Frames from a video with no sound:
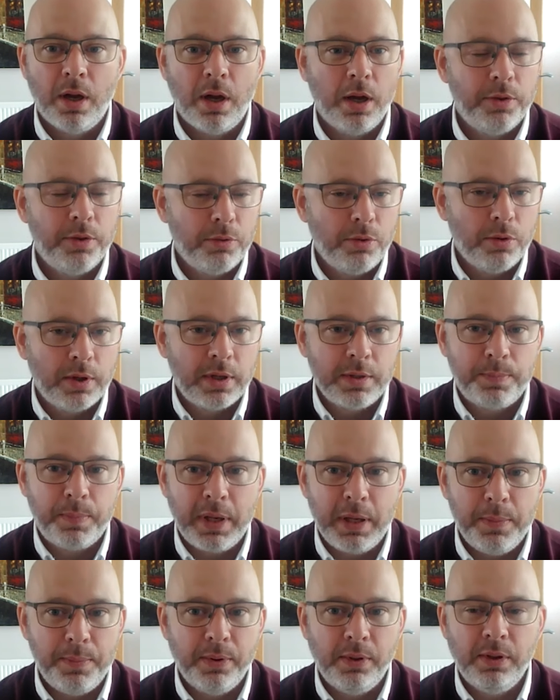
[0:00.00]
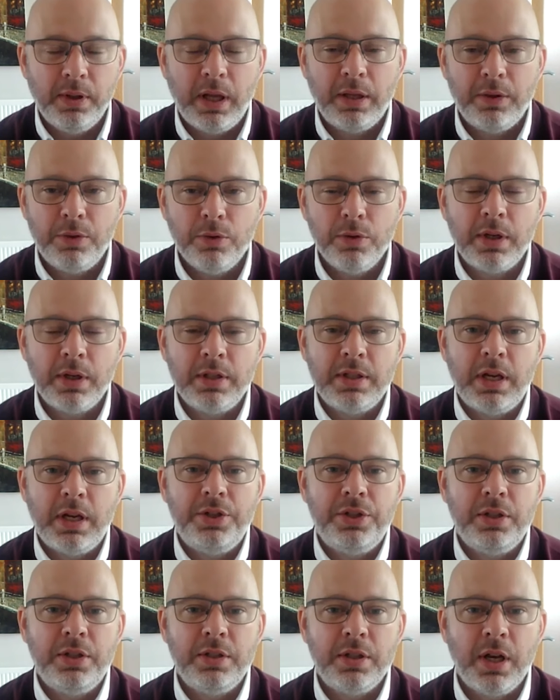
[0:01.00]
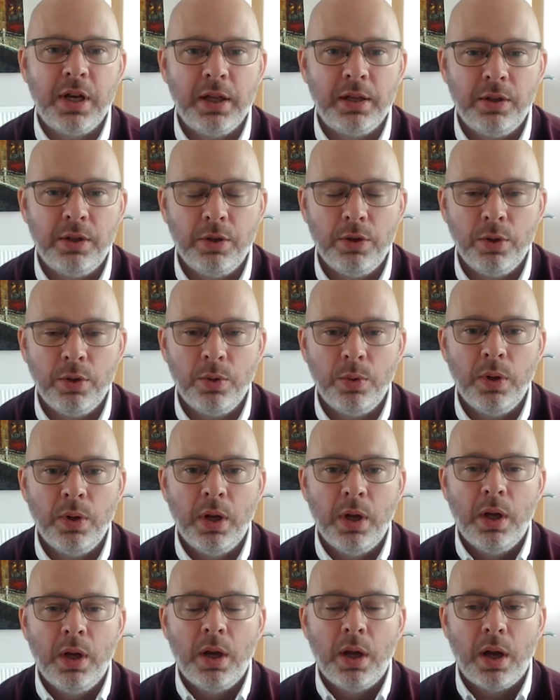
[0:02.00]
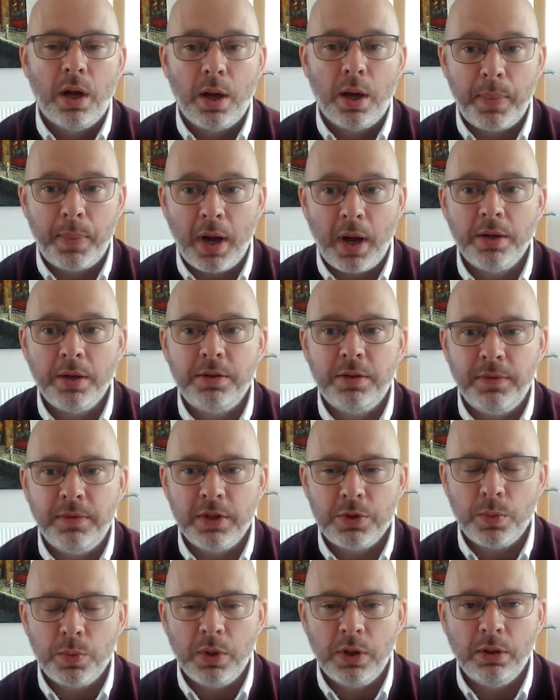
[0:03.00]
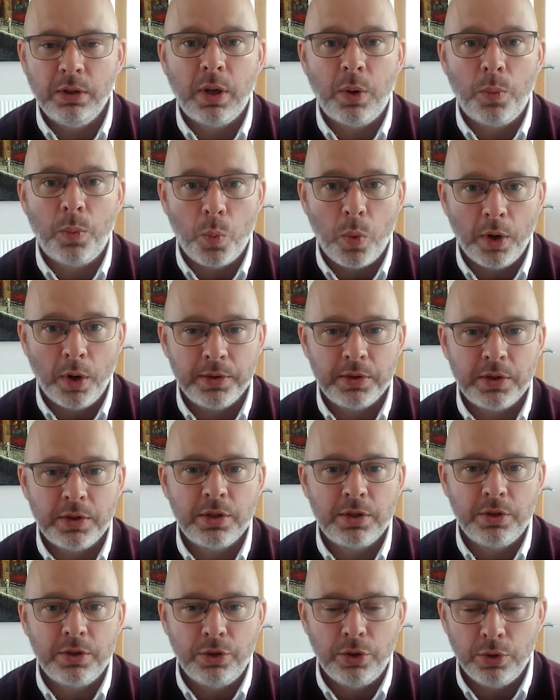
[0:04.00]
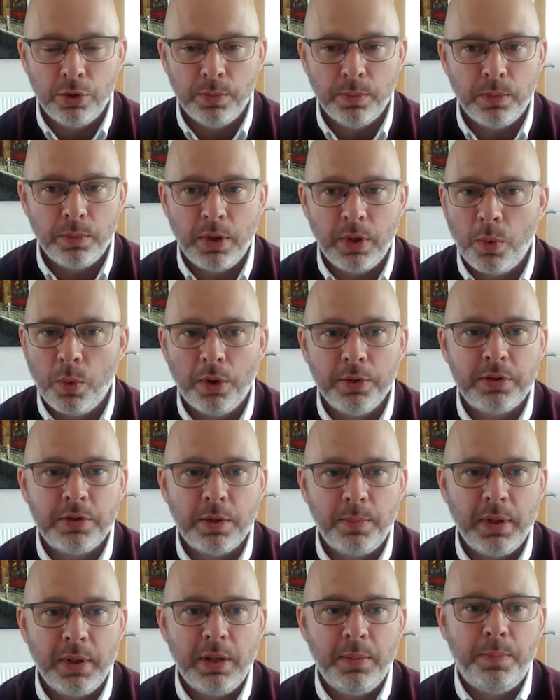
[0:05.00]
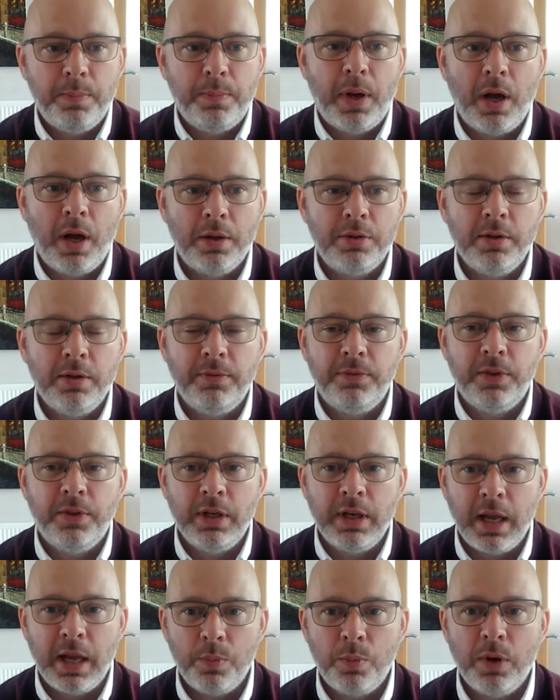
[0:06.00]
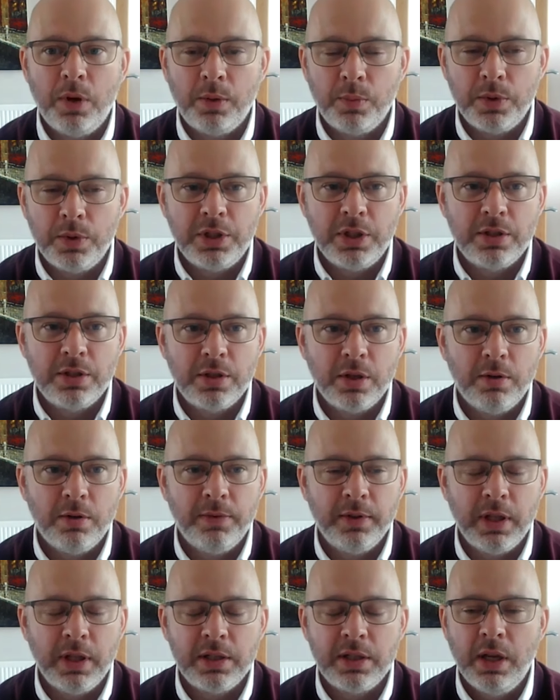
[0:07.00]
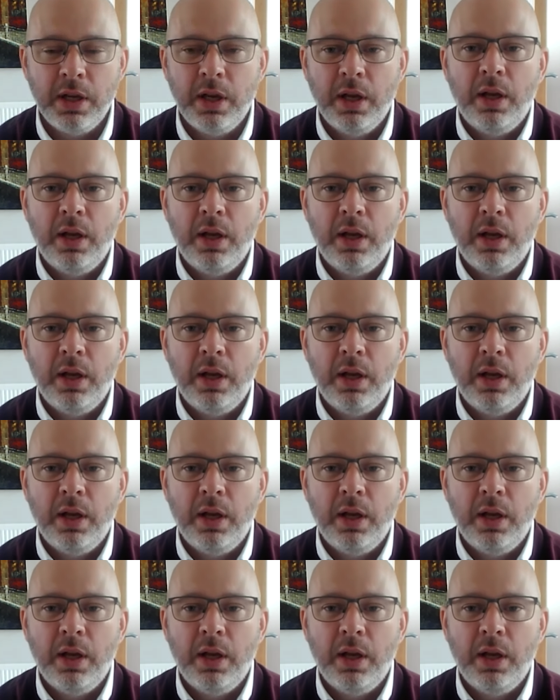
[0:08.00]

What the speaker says: other people and organizations like you who are part of this world and want to do, want to be part of the network which is solving this,